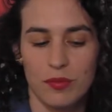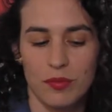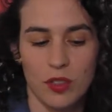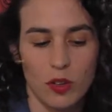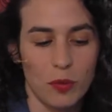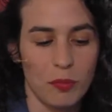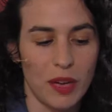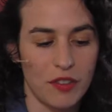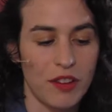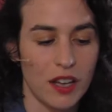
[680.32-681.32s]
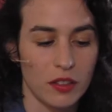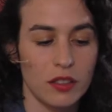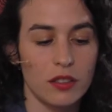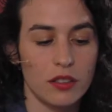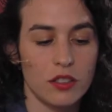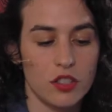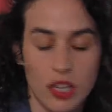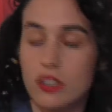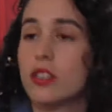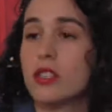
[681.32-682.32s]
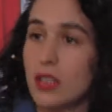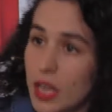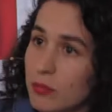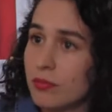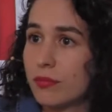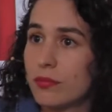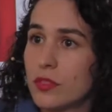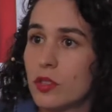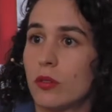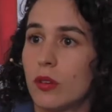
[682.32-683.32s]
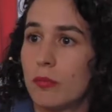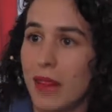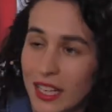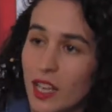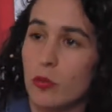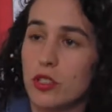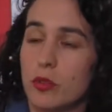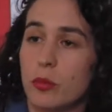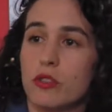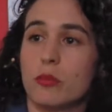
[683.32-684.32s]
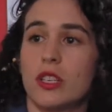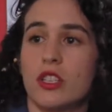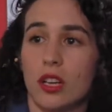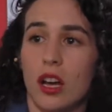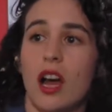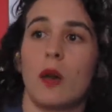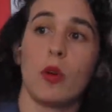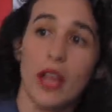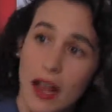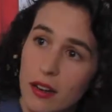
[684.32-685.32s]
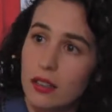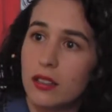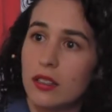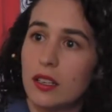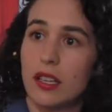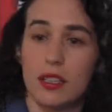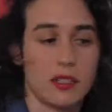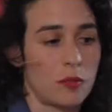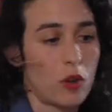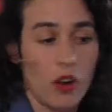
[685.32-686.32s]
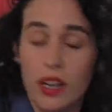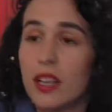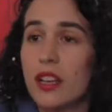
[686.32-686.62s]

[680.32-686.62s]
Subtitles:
My father changed his name. So my name was supposed to be Shira Eviatar. It's a Moroccan